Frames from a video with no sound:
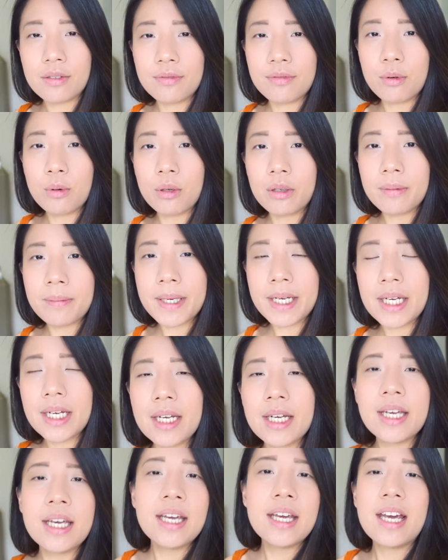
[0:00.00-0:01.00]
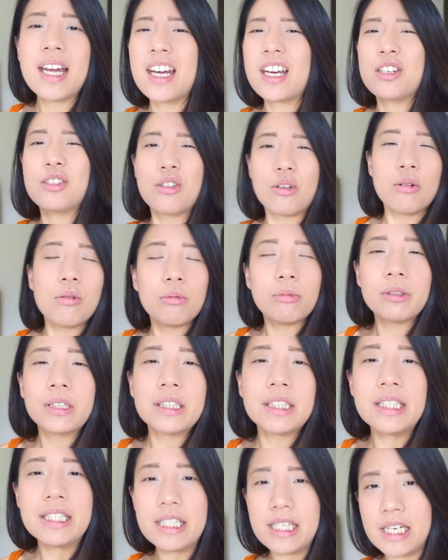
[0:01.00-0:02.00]
for me, and I don't
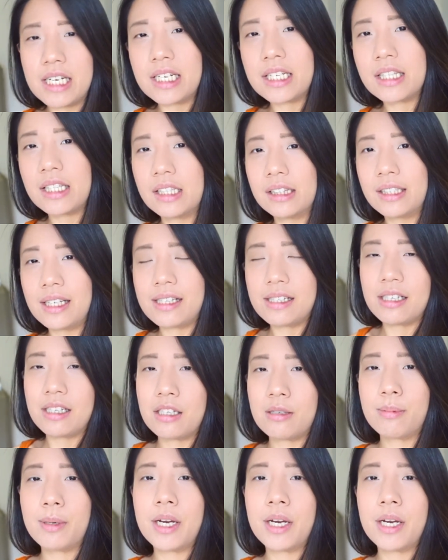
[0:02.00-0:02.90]
really need the lenses,